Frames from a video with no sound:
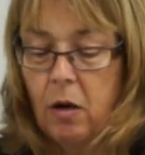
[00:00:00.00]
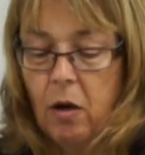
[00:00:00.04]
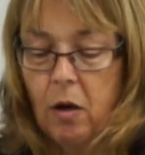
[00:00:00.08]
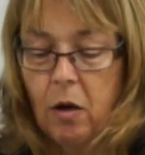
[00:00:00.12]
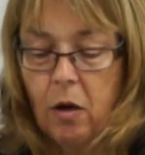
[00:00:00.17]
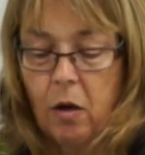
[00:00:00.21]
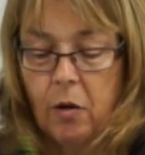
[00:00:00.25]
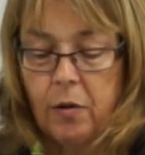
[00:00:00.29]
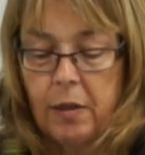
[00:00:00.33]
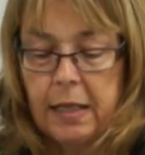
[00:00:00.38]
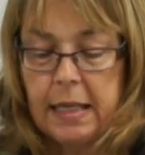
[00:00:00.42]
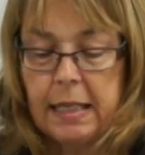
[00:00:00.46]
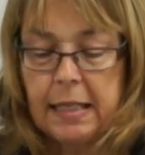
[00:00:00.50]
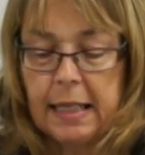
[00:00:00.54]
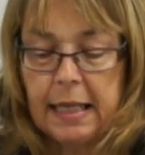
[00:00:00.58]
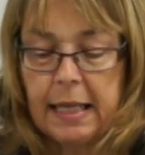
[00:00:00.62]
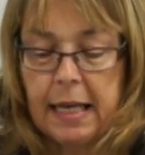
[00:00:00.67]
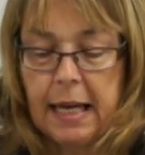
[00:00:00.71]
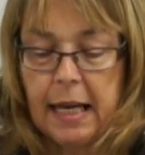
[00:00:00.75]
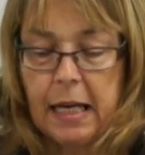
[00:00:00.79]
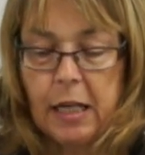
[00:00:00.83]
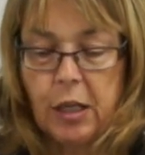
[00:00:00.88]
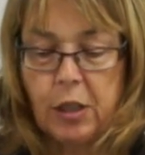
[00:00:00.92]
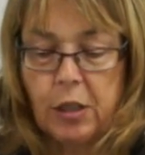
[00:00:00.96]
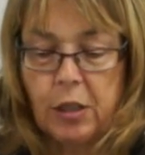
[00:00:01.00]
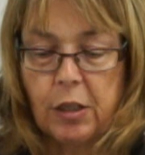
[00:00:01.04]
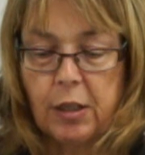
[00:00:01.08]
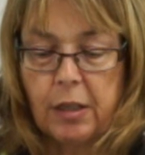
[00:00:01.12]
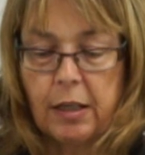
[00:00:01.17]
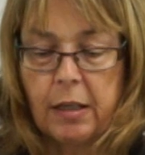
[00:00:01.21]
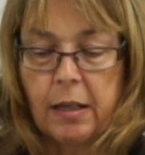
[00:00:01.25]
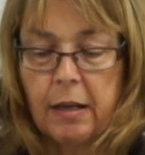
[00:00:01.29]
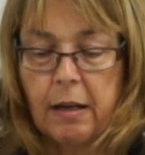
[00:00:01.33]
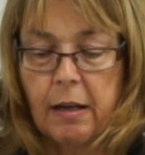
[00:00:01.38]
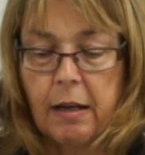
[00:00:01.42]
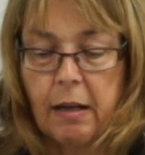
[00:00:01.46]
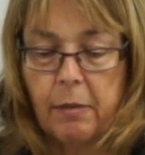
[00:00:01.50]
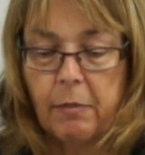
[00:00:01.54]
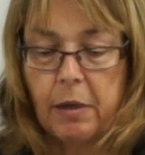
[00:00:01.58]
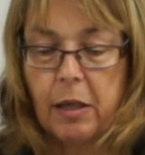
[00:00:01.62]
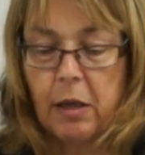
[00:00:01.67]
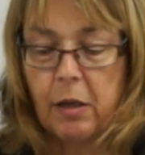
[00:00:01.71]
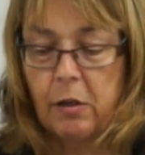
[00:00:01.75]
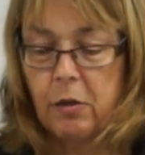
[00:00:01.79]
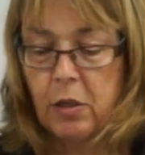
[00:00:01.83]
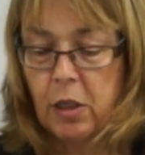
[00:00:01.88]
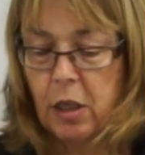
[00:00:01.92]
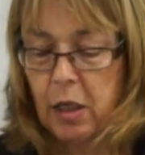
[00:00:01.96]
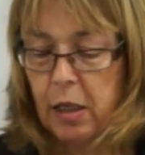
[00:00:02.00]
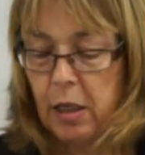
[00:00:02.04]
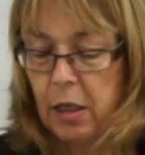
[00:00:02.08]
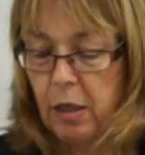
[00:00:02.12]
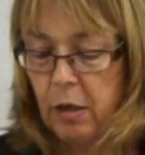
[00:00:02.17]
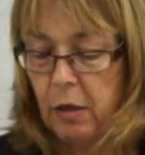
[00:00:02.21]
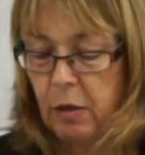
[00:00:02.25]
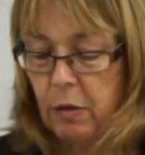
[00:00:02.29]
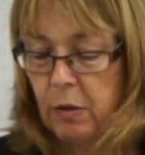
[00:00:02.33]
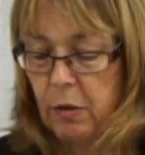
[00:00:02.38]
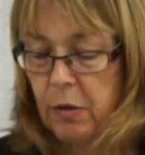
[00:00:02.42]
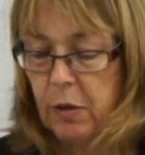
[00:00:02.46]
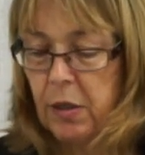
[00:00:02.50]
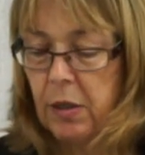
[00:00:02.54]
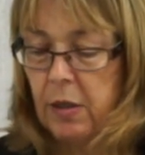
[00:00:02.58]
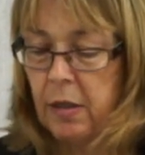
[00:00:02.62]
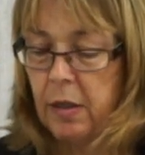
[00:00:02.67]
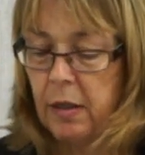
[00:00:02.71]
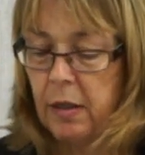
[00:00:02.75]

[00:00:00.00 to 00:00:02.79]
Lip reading: On this occasion I'm going to use